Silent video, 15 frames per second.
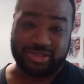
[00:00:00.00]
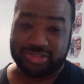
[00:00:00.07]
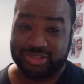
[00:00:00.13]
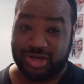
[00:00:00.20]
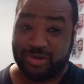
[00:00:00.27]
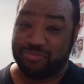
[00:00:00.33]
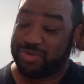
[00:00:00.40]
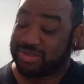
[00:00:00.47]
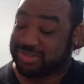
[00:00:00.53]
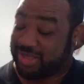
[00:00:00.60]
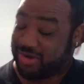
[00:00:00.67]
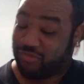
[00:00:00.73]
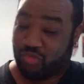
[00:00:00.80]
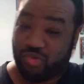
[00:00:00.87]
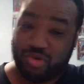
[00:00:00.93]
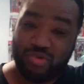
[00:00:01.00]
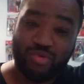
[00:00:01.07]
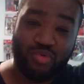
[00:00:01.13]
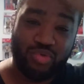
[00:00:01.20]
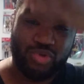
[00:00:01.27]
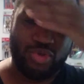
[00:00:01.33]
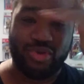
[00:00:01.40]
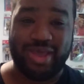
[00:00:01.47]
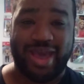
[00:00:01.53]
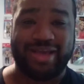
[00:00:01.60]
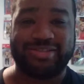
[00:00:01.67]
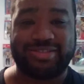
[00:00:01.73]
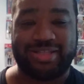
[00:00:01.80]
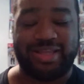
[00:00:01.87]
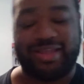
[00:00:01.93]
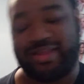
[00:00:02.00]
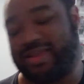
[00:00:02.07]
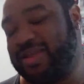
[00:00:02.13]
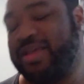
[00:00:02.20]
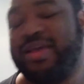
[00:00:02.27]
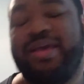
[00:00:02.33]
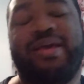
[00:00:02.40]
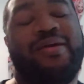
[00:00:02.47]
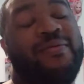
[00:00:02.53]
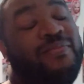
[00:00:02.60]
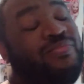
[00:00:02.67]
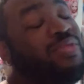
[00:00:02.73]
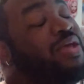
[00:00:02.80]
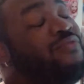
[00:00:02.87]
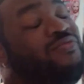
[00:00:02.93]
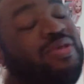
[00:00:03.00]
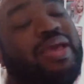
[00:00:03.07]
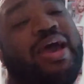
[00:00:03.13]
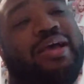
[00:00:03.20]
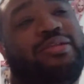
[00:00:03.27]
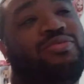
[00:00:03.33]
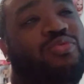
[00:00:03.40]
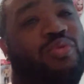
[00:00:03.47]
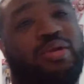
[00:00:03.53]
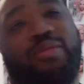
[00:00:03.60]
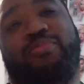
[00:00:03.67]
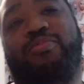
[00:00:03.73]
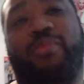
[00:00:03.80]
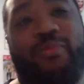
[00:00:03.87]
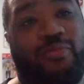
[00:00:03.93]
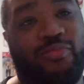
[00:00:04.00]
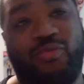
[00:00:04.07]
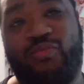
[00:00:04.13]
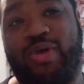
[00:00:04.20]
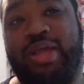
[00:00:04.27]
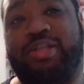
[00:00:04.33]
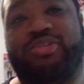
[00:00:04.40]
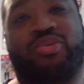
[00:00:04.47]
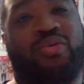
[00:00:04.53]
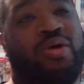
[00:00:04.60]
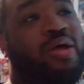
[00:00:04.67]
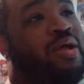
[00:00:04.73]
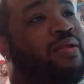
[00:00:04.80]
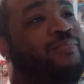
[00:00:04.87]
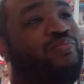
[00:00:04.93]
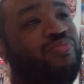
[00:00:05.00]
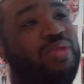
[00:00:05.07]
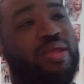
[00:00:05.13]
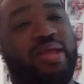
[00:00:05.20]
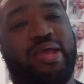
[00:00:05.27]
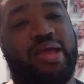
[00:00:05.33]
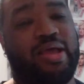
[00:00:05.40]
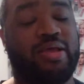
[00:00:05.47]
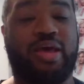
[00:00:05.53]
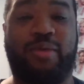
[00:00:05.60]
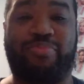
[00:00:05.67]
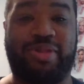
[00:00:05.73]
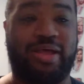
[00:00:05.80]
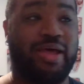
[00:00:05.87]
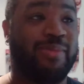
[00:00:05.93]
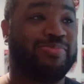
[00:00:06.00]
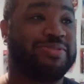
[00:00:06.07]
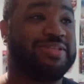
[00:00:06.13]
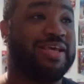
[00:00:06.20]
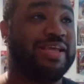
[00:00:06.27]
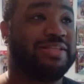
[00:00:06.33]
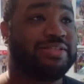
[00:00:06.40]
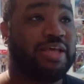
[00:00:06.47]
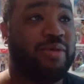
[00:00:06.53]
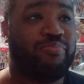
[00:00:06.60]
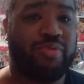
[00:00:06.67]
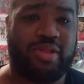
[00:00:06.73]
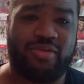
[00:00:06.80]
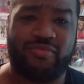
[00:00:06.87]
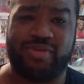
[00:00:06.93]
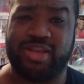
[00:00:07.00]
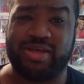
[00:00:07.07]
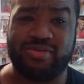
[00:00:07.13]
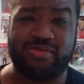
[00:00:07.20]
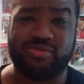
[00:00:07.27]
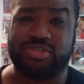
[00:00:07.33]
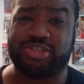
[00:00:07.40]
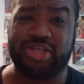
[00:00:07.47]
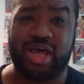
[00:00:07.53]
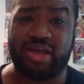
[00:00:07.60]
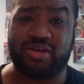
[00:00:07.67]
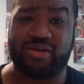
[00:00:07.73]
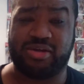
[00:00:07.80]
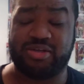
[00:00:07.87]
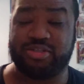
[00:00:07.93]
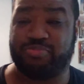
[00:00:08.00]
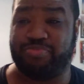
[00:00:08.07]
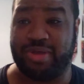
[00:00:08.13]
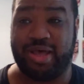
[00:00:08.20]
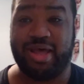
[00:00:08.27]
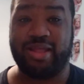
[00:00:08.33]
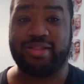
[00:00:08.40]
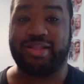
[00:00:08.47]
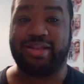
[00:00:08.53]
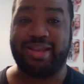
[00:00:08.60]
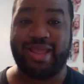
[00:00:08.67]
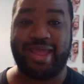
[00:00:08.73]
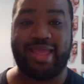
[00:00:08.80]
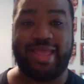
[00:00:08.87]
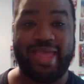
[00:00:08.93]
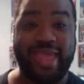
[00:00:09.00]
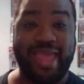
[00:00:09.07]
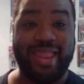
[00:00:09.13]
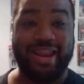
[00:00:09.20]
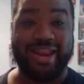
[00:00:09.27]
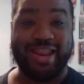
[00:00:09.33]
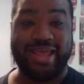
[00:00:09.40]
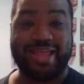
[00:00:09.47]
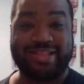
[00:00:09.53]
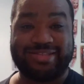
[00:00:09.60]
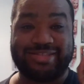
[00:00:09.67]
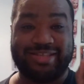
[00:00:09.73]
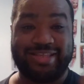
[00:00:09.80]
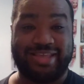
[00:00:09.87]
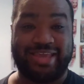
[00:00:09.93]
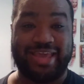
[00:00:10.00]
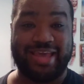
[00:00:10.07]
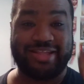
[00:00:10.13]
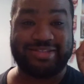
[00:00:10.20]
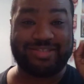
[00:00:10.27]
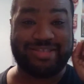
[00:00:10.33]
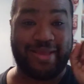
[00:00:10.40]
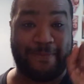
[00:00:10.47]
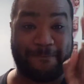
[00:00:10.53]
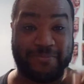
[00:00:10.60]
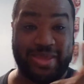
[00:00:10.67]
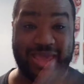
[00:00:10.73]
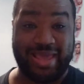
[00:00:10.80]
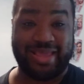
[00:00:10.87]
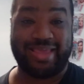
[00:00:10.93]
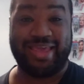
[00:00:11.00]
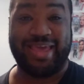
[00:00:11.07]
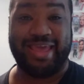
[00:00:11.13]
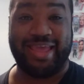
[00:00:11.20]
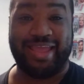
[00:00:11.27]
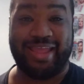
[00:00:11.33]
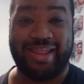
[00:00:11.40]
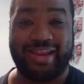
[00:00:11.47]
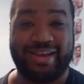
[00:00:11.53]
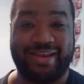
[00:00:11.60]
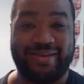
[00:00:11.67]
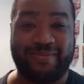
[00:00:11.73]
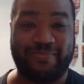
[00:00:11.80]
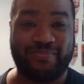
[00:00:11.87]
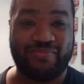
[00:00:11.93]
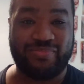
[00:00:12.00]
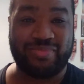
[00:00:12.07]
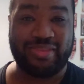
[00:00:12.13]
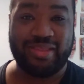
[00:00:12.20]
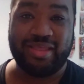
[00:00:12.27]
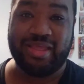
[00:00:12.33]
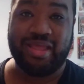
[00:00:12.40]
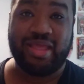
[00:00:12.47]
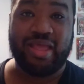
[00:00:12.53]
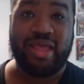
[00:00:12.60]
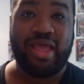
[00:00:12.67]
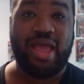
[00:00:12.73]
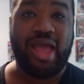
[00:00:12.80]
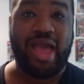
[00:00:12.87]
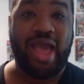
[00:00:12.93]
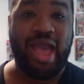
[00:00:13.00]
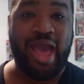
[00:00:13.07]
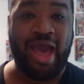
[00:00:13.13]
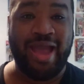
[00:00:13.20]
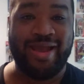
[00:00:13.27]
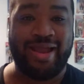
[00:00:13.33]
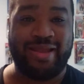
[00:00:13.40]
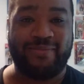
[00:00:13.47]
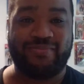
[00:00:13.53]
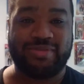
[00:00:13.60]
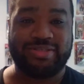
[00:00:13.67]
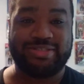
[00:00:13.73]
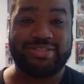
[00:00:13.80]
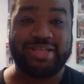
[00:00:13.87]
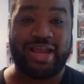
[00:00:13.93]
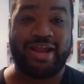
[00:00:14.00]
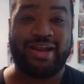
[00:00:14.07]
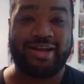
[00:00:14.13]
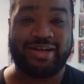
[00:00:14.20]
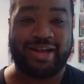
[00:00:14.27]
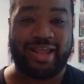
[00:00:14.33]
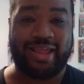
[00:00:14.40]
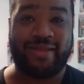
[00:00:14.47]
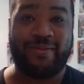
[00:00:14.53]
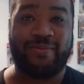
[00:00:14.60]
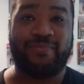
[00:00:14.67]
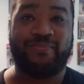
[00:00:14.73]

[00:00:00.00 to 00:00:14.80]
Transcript: and share amongst everyone who you guys think. If you guys would want to wager on a couple of upsets, couple of no shockers, but other than that, let's get to pecking. All right, Saturday,